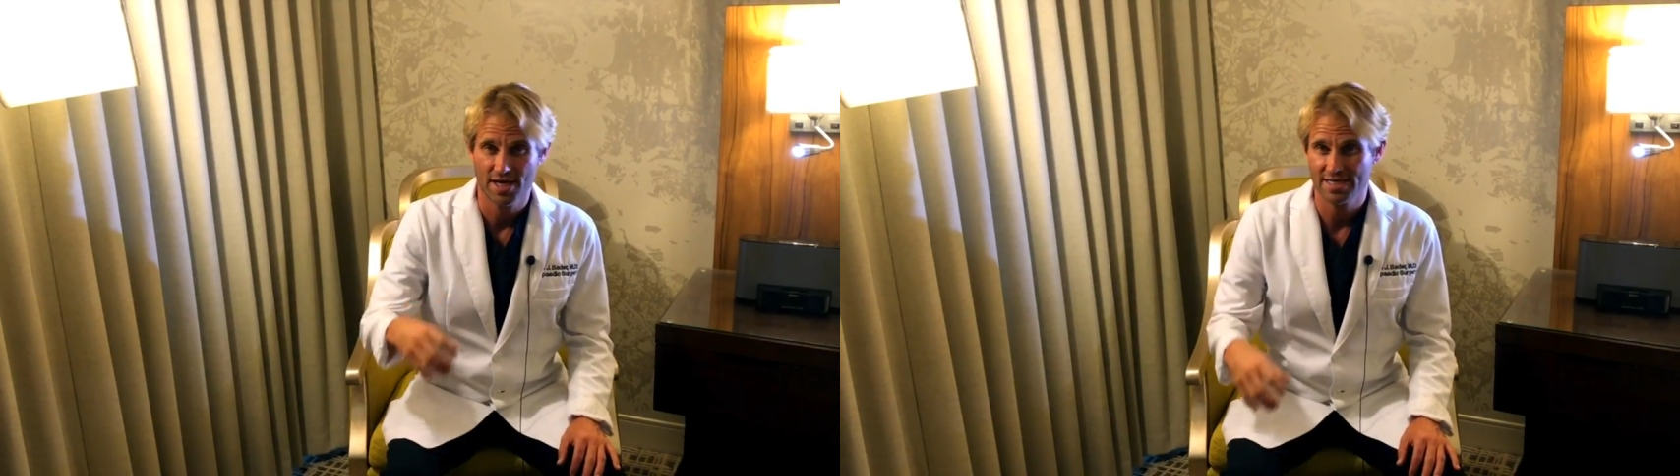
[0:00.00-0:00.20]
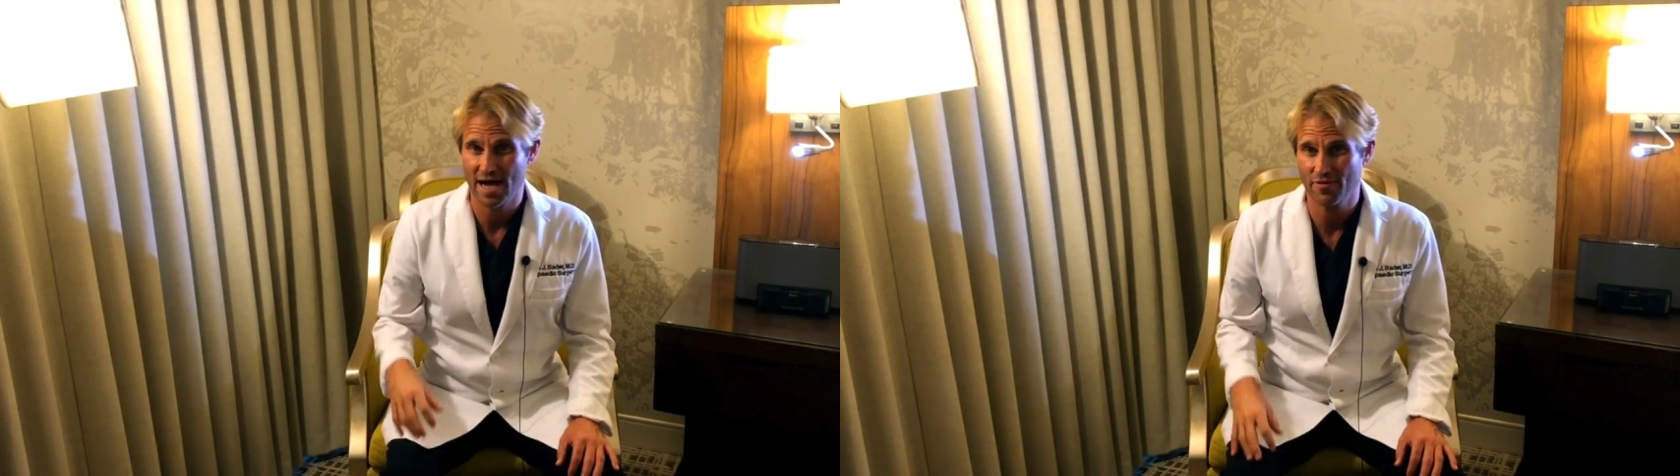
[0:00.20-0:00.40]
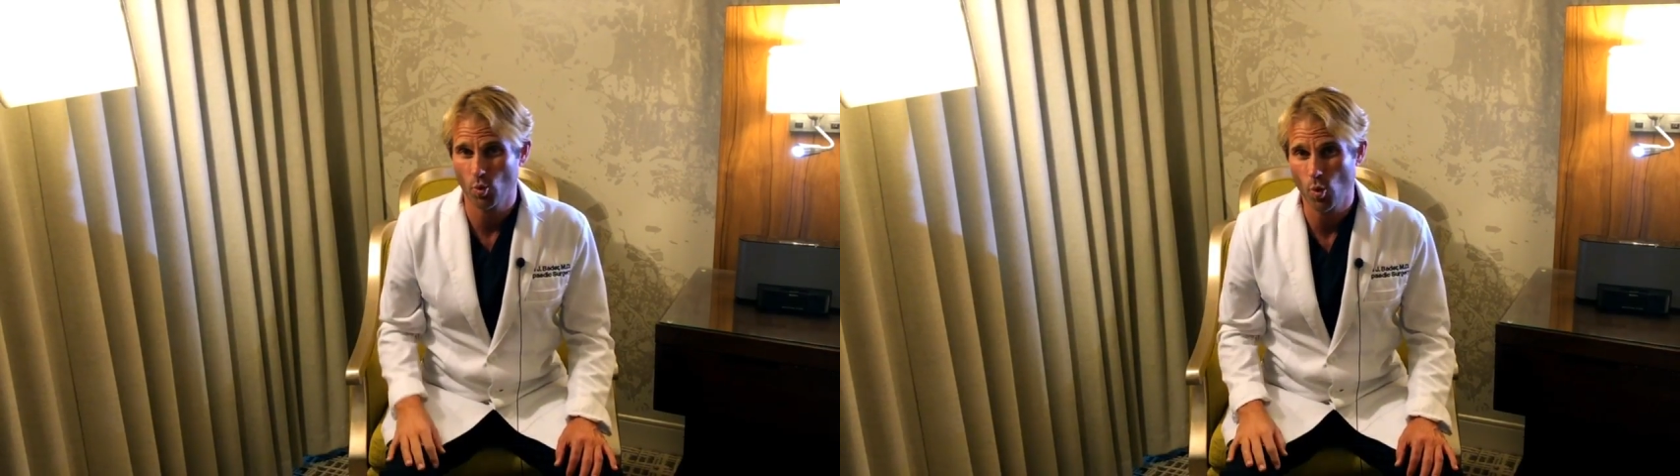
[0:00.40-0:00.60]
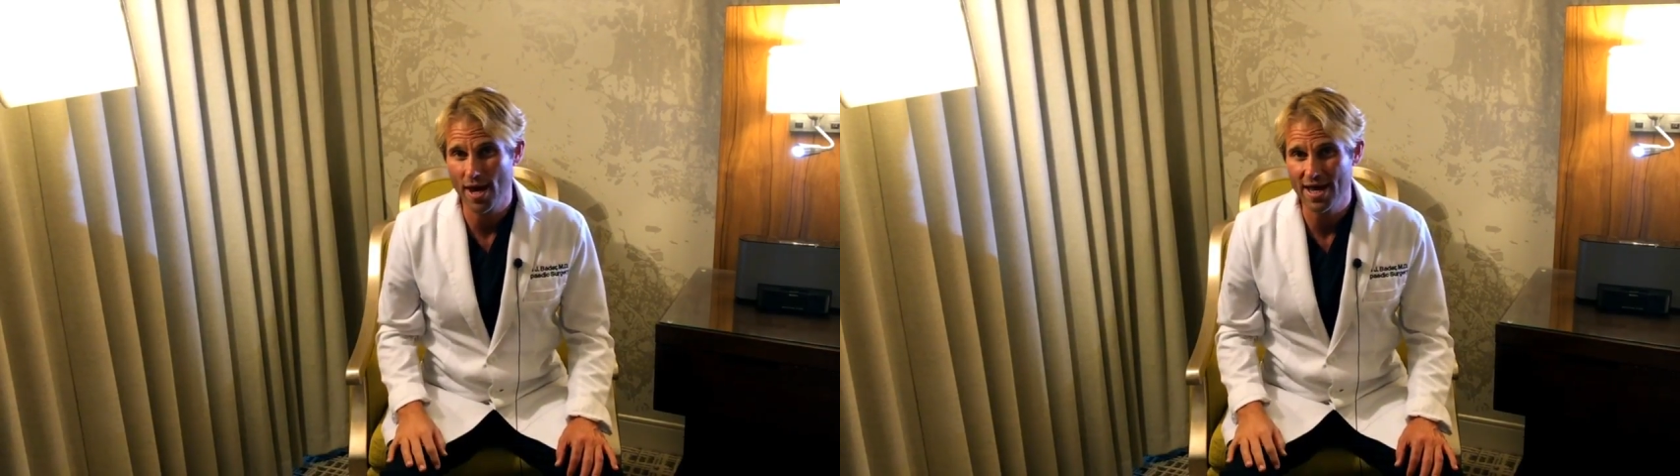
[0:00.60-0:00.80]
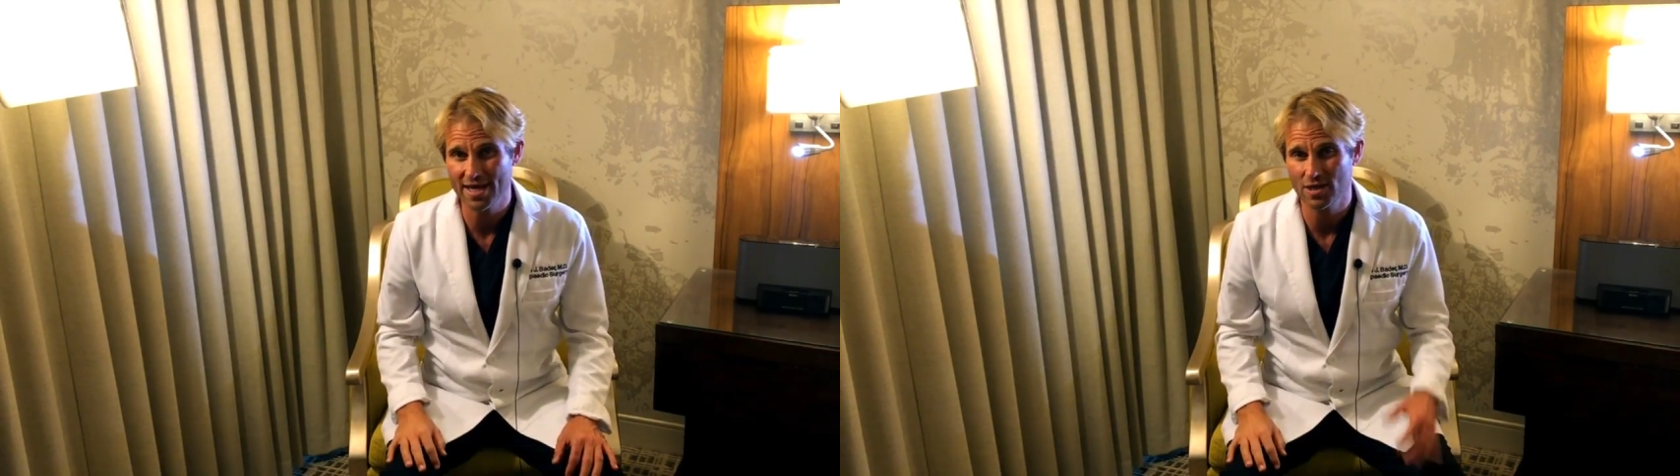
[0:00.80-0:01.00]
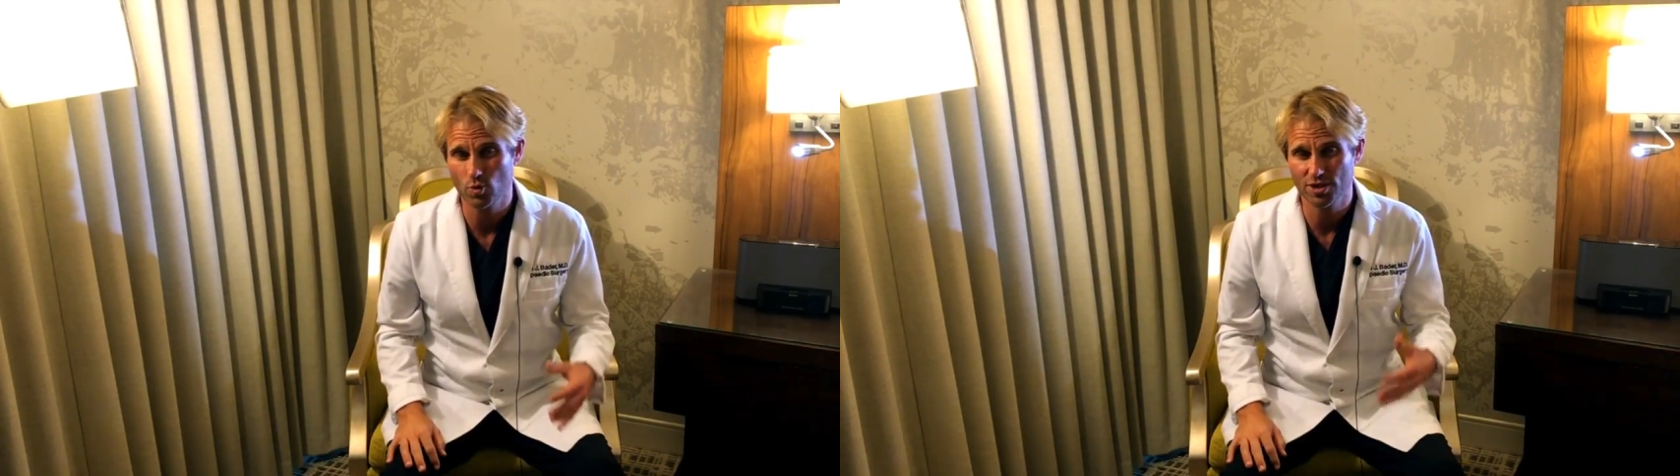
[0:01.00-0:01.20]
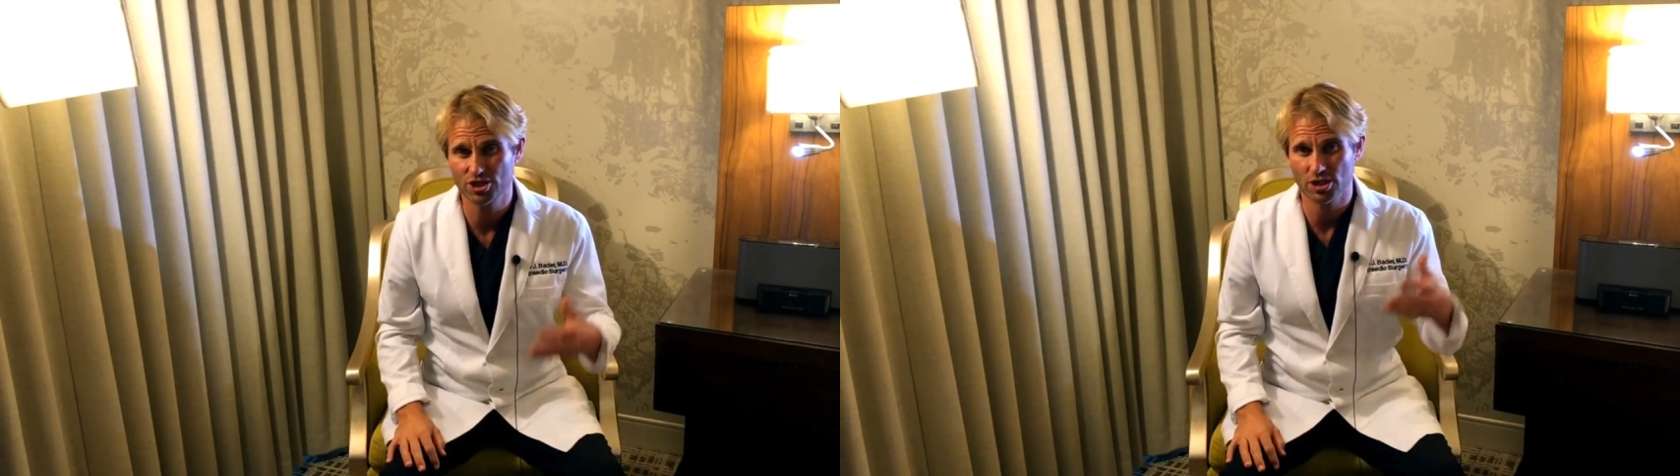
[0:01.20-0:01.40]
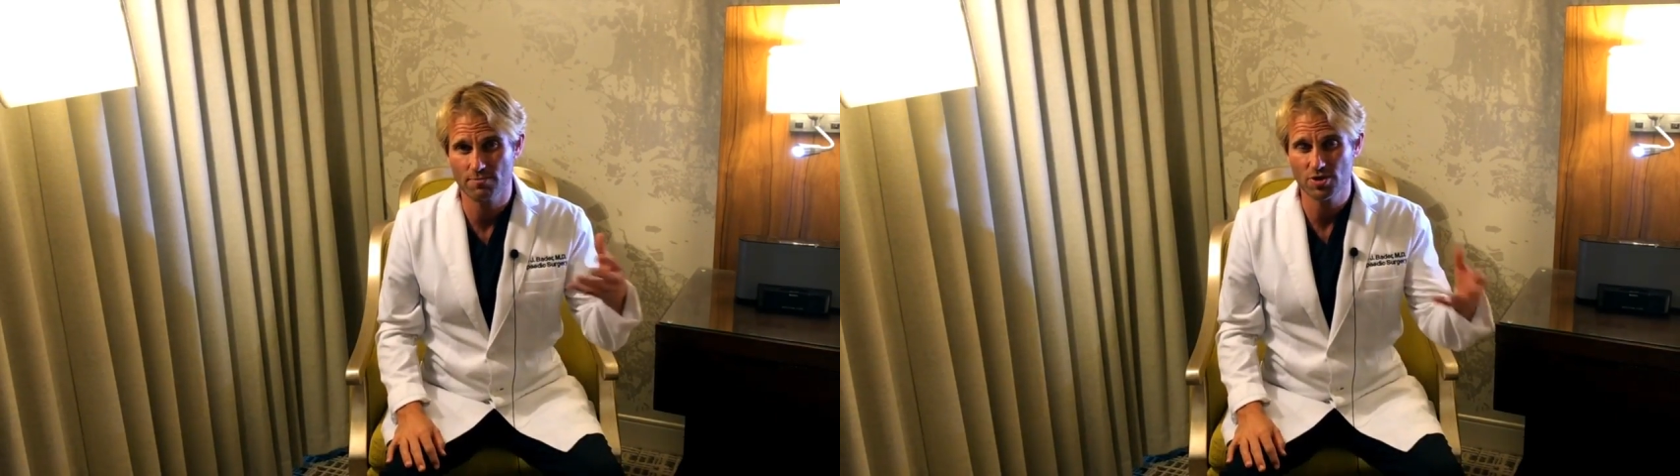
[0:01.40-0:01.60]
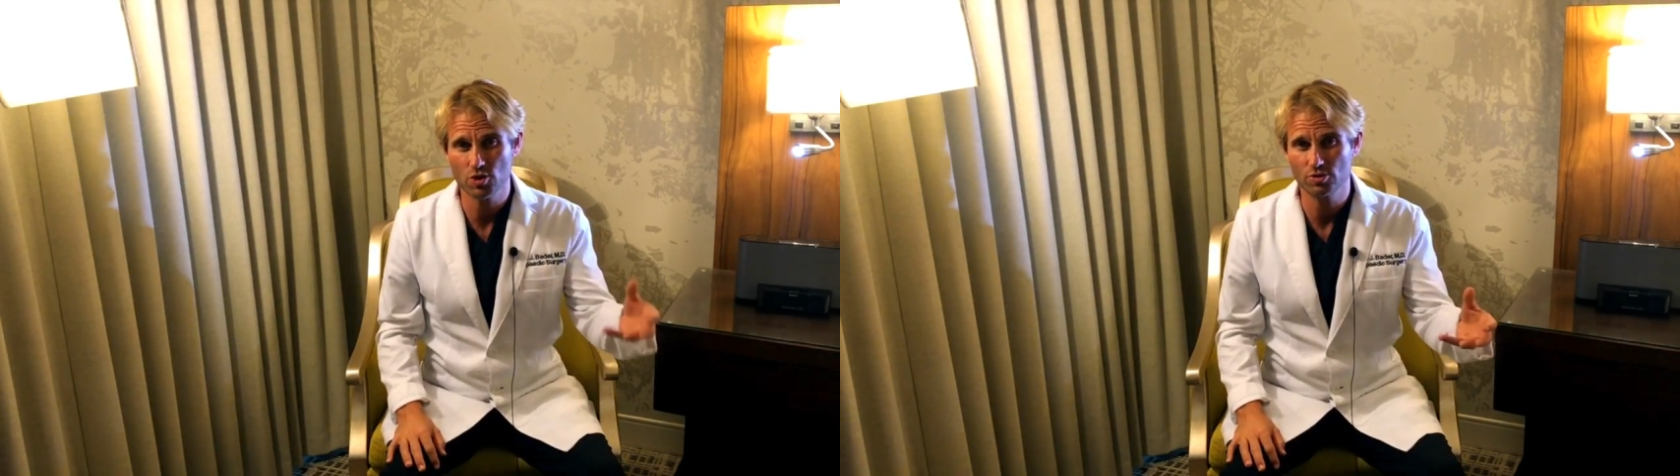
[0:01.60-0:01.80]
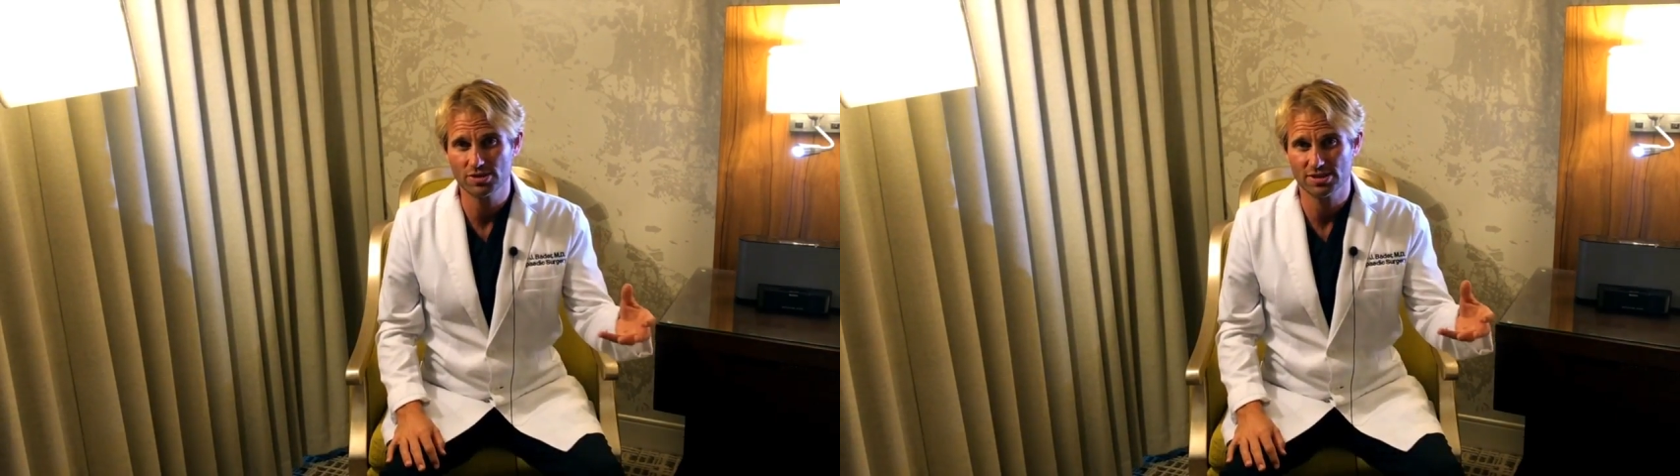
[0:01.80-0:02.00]
Now, the way in which
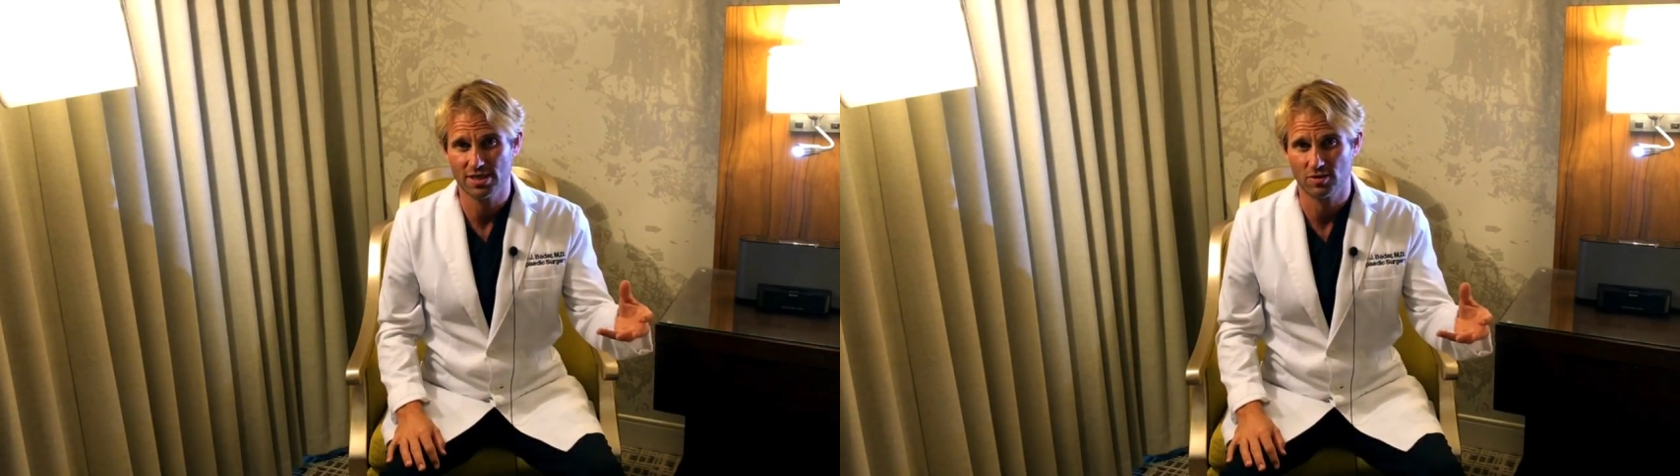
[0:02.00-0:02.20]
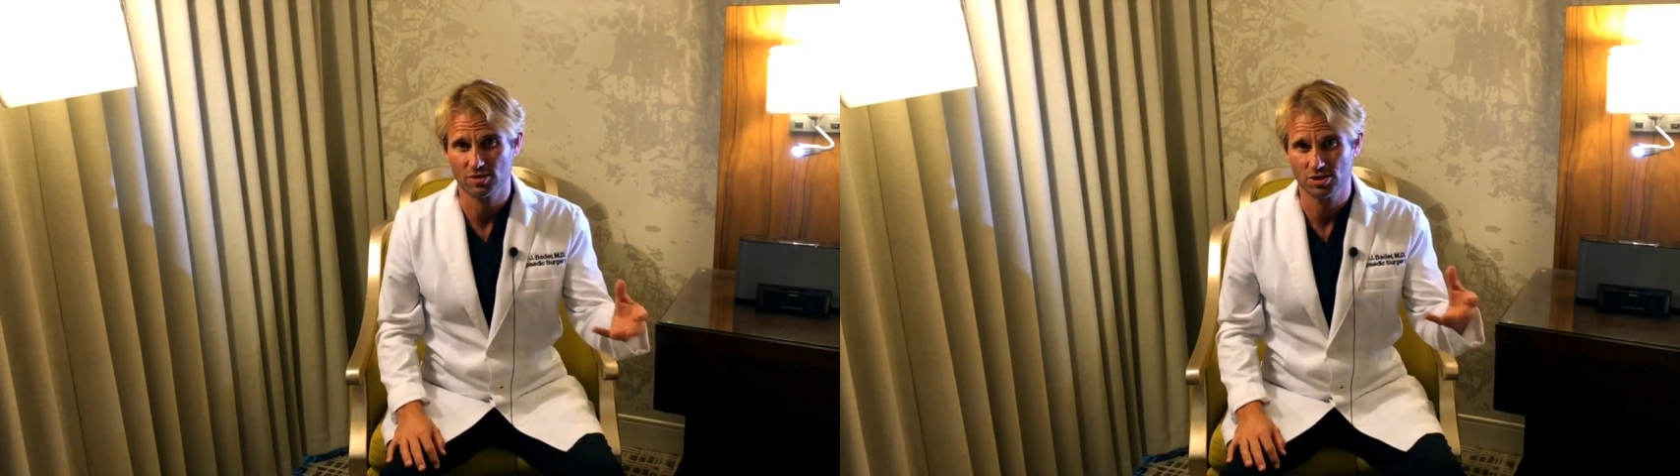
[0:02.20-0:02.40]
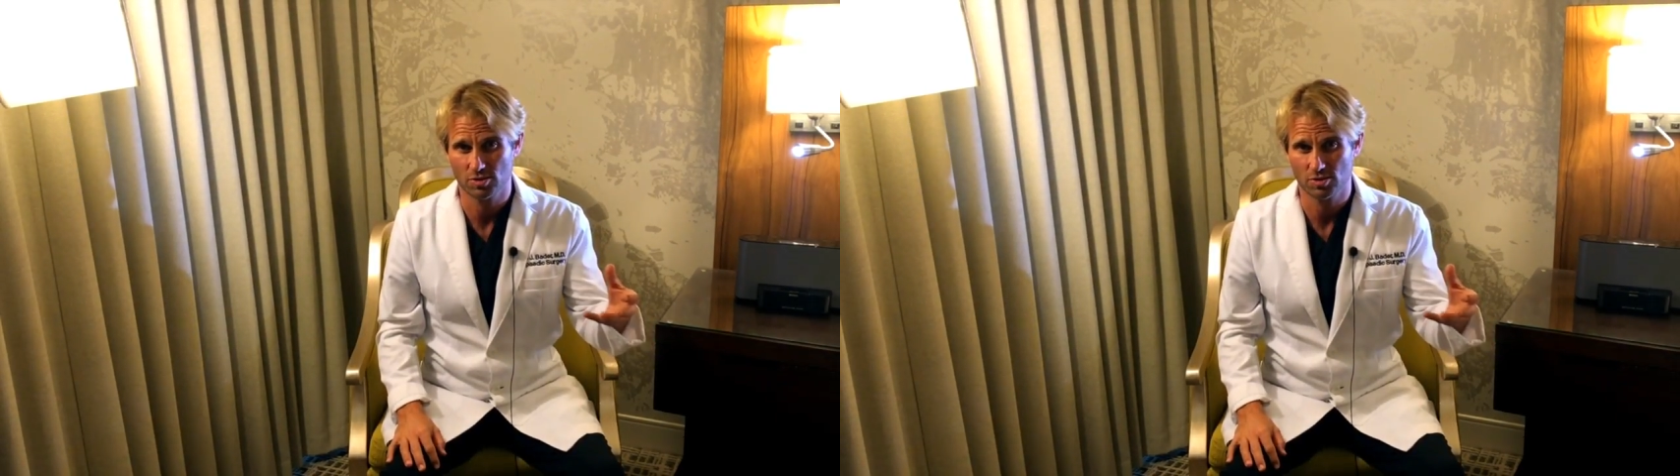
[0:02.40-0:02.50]
immune cells,